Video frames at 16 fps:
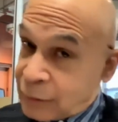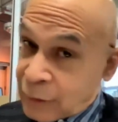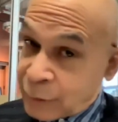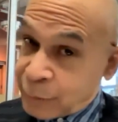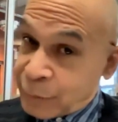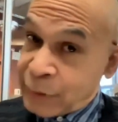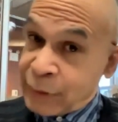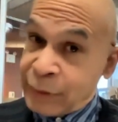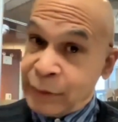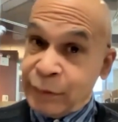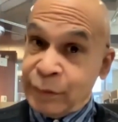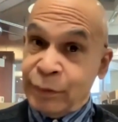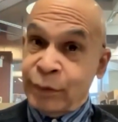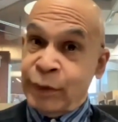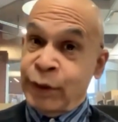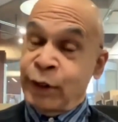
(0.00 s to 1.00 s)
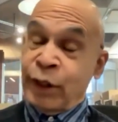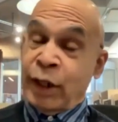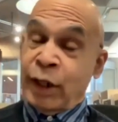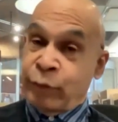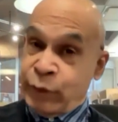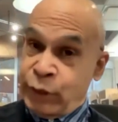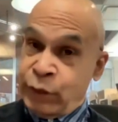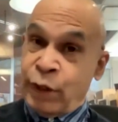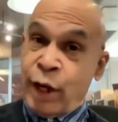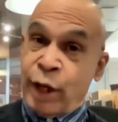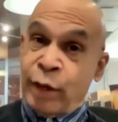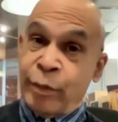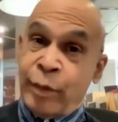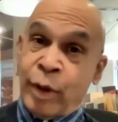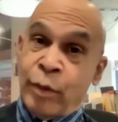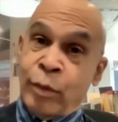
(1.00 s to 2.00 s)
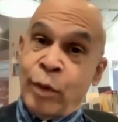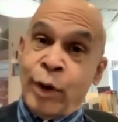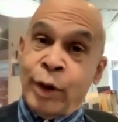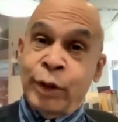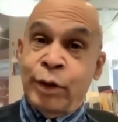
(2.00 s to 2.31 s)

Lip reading: I mean, when you talk about war,